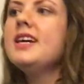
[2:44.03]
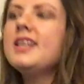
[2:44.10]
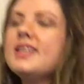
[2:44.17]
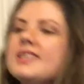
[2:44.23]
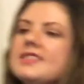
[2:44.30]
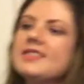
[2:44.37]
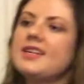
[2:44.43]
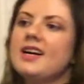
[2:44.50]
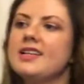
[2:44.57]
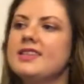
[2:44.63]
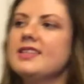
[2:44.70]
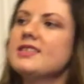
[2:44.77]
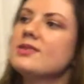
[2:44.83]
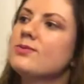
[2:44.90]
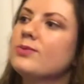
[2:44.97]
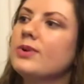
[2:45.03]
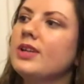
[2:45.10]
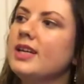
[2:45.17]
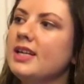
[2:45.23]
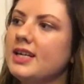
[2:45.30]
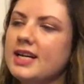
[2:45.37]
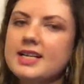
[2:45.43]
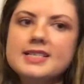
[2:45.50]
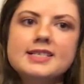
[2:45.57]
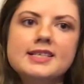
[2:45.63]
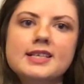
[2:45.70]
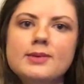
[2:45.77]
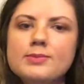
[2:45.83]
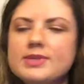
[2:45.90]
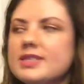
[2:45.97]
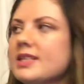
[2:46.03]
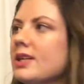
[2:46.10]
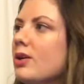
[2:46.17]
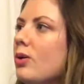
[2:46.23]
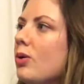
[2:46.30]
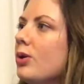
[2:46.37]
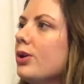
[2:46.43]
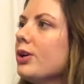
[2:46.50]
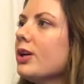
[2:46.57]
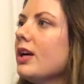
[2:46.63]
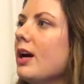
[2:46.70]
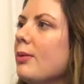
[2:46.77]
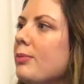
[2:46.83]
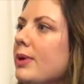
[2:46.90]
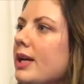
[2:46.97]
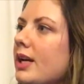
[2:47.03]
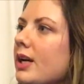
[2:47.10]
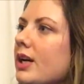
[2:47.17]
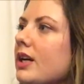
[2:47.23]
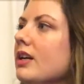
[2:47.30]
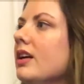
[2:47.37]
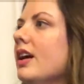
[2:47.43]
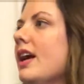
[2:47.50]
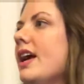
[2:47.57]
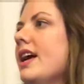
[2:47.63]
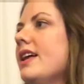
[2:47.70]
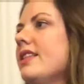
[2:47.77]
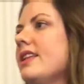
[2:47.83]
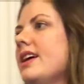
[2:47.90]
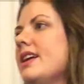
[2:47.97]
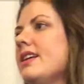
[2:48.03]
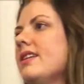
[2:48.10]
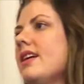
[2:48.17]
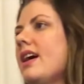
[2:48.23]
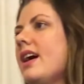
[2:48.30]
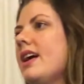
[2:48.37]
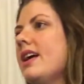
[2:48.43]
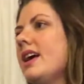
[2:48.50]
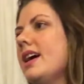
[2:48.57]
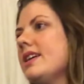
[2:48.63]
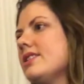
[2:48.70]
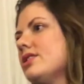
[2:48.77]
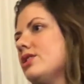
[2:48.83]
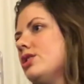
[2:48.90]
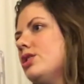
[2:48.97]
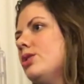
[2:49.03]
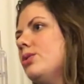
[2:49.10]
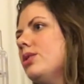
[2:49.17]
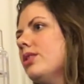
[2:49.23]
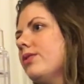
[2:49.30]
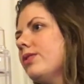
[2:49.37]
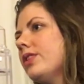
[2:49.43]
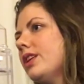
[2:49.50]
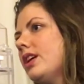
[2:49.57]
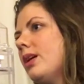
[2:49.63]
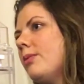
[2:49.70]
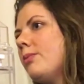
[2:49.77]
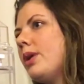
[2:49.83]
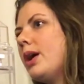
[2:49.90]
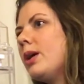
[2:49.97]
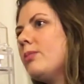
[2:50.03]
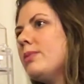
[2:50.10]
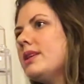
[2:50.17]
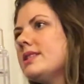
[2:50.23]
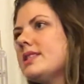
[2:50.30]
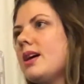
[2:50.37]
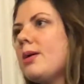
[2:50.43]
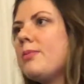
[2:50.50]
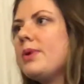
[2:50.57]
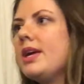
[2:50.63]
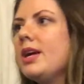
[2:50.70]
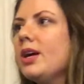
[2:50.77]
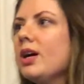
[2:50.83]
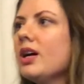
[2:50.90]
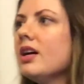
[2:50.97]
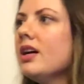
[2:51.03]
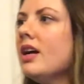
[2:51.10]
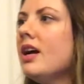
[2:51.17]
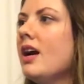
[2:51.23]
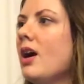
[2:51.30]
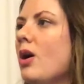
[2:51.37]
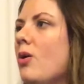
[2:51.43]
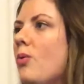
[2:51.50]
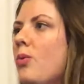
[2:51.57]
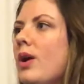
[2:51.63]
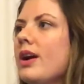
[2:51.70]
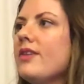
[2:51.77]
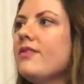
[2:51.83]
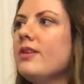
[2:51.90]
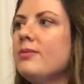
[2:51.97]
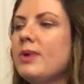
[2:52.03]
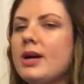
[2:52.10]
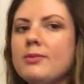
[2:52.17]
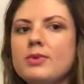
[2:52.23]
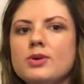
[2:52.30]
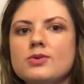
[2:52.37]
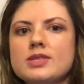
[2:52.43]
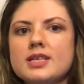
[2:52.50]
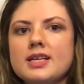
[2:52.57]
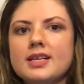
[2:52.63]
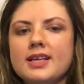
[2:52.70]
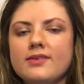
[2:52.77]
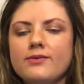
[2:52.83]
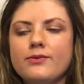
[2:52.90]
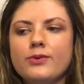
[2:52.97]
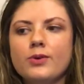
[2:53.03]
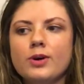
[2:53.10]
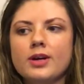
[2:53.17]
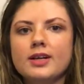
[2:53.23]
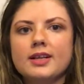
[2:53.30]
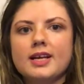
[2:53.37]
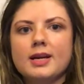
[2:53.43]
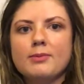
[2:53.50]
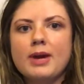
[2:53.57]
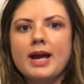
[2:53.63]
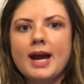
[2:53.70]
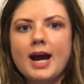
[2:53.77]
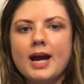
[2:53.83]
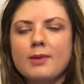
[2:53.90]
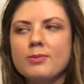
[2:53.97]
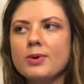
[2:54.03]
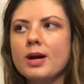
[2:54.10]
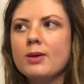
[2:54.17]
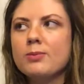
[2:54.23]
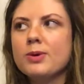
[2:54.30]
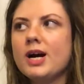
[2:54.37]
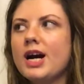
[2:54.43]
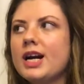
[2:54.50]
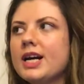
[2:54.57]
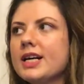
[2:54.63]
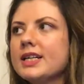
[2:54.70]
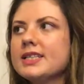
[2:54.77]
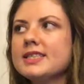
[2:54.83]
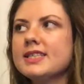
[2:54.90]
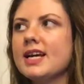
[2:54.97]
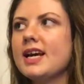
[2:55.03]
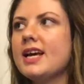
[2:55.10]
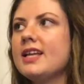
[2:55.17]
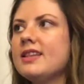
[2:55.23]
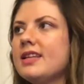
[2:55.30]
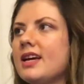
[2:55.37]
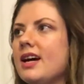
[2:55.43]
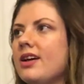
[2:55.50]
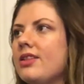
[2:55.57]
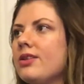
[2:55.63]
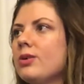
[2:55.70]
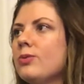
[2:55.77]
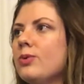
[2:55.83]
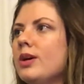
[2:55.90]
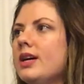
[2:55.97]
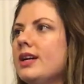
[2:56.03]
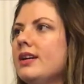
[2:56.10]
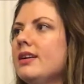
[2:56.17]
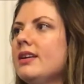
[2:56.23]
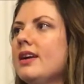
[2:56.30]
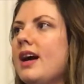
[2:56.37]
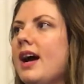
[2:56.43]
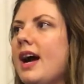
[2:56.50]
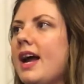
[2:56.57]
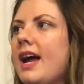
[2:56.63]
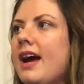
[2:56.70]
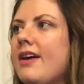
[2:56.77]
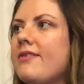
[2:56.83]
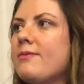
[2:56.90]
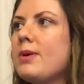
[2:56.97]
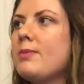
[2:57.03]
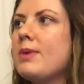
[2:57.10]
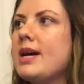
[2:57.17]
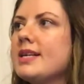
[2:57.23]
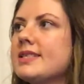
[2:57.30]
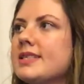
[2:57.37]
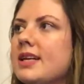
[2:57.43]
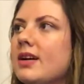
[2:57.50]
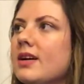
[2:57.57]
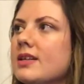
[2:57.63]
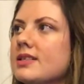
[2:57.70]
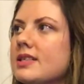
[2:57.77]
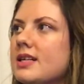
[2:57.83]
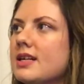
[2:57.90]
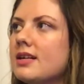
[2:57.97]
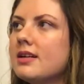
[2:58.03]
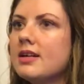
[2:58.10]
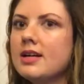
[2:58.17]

It's got this really nice lipstick holder up here, and then it has 2 different compartments up here. One of them I'm using for like my eyebrow products, and the other one I have my mascaras in.